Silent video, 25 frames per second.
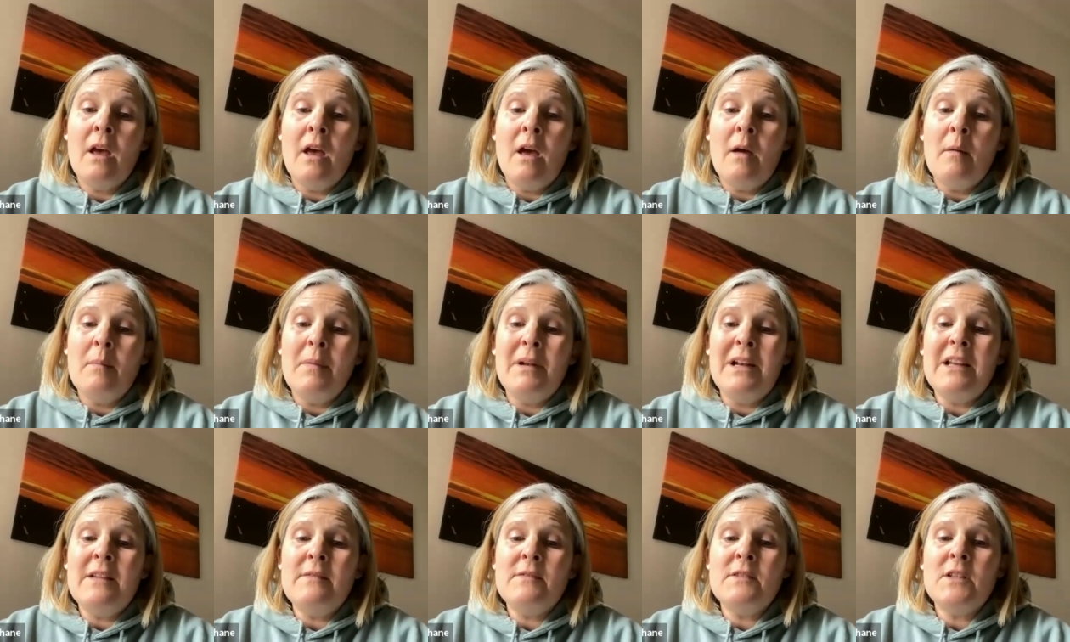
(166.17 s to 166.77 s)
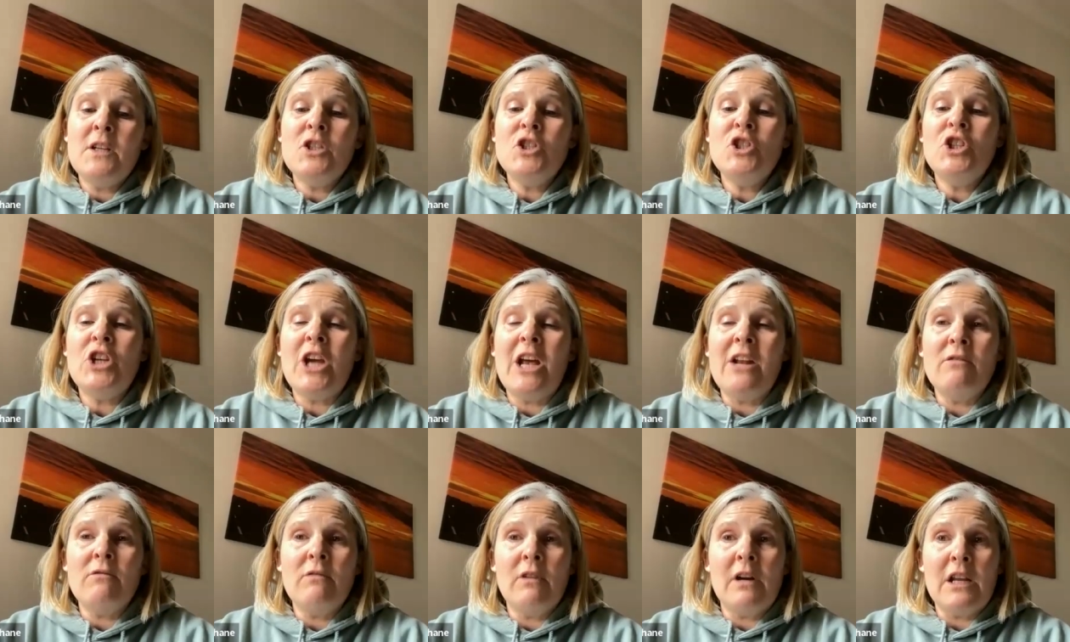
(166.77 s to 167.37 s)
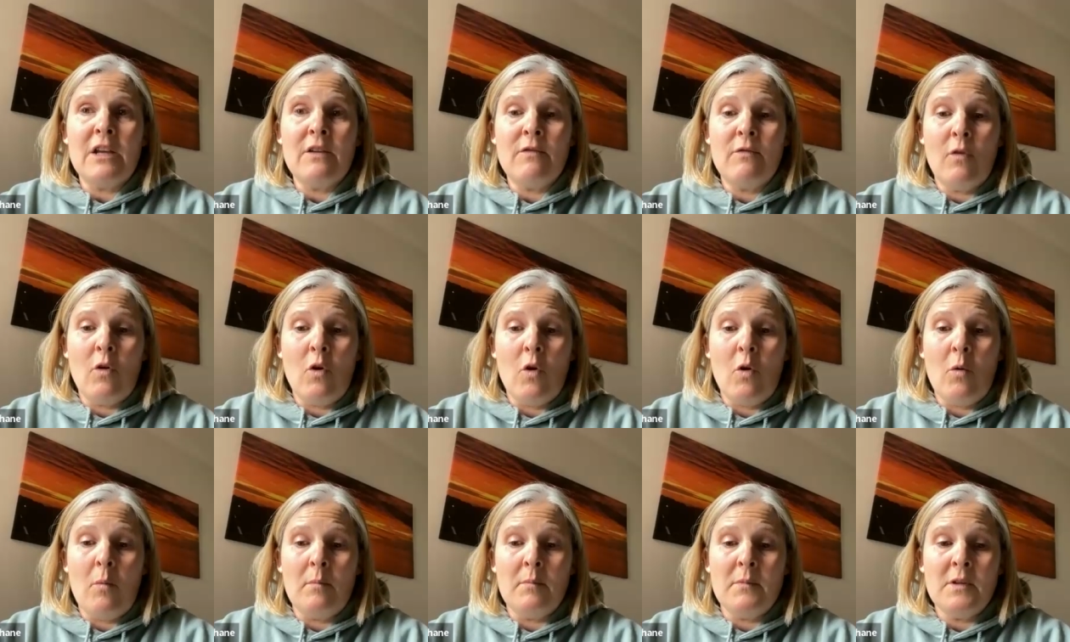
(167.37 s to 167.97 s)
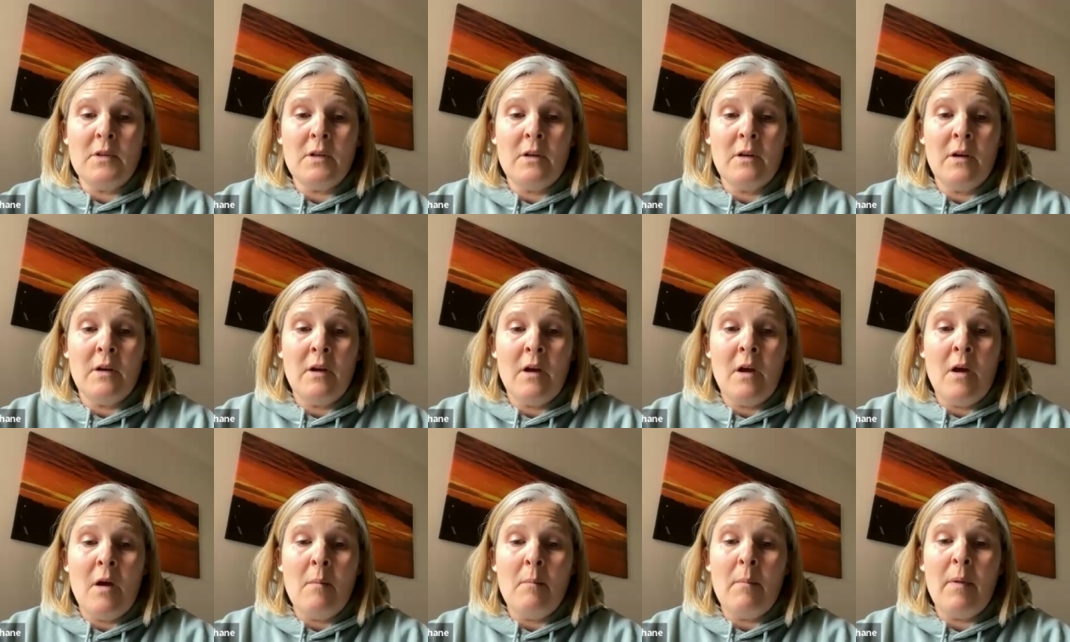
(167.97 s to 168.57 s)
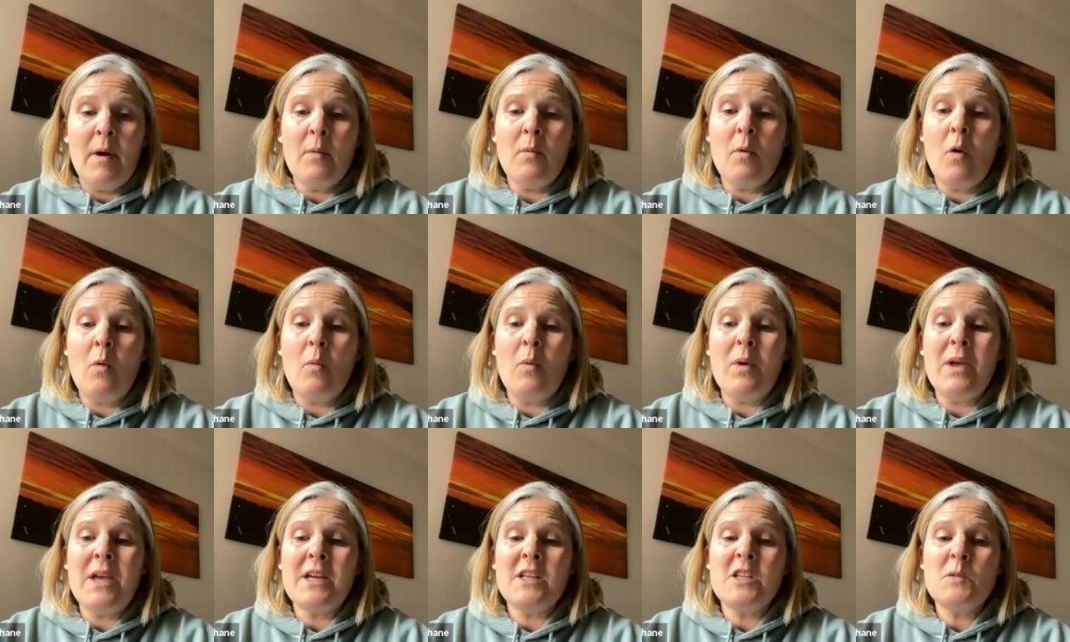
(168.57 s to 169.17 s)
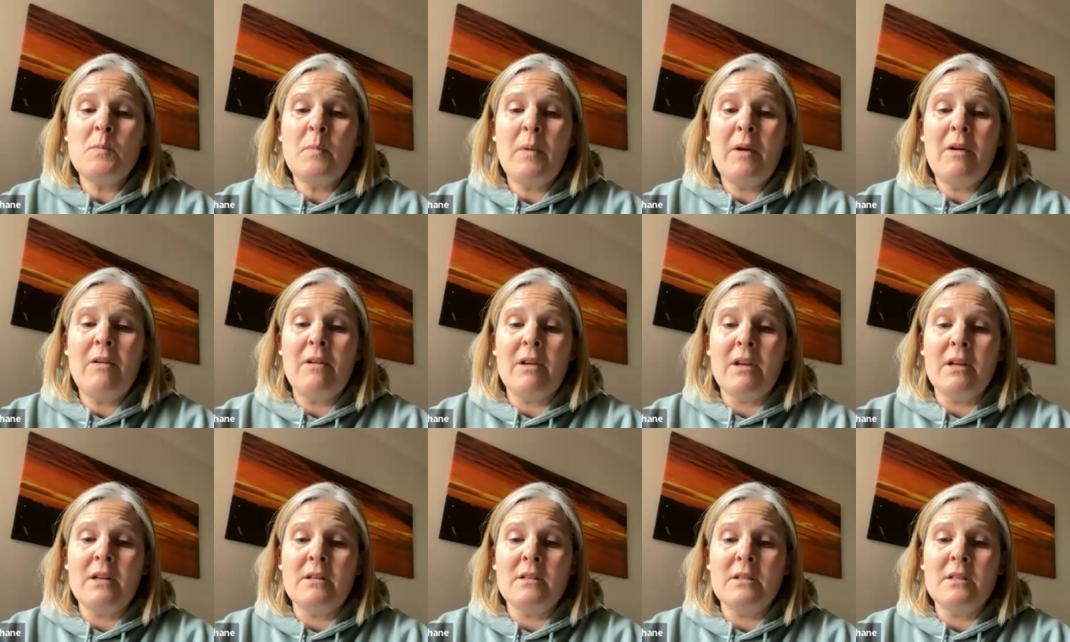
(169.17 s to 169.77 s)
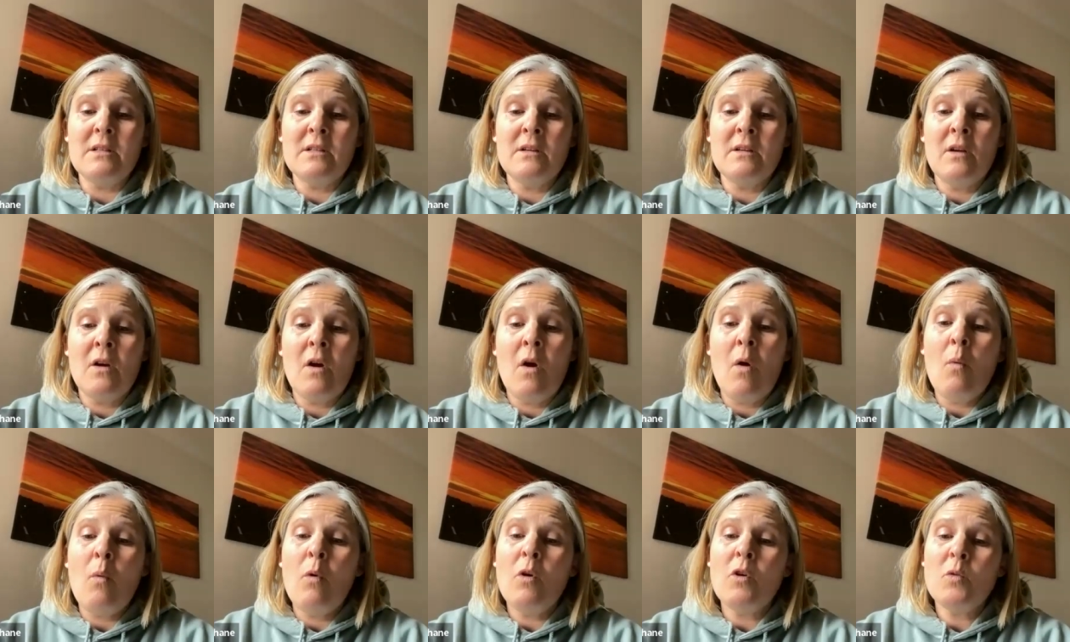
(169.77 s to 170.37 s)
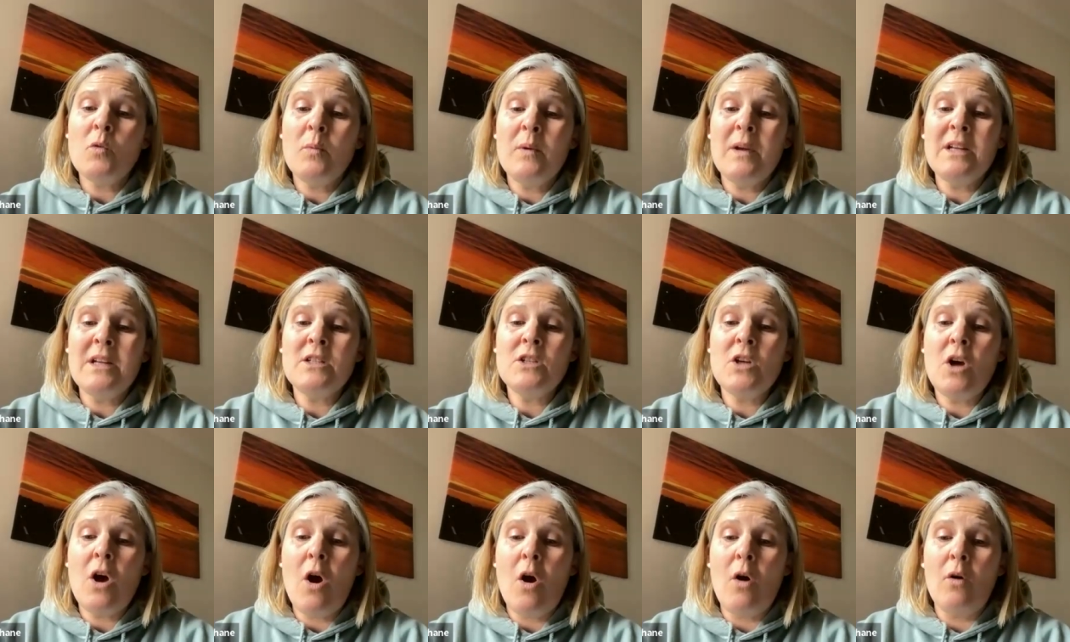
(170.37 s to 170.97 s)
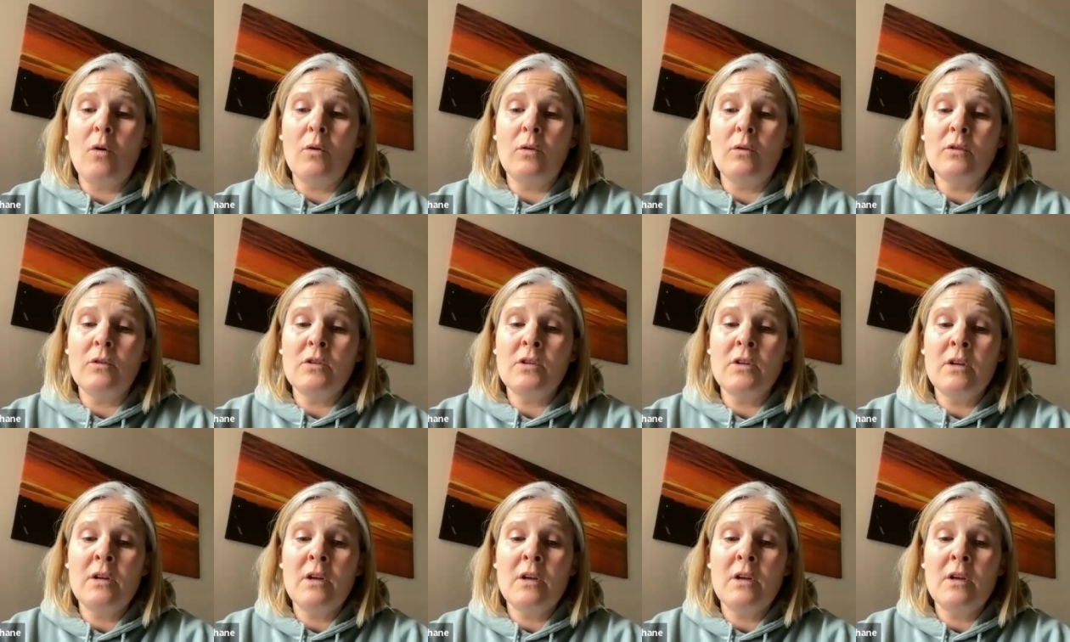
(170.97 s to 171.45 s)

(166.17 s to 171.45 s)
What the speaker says: Beliefs are generally formed by what we experience, what we're told,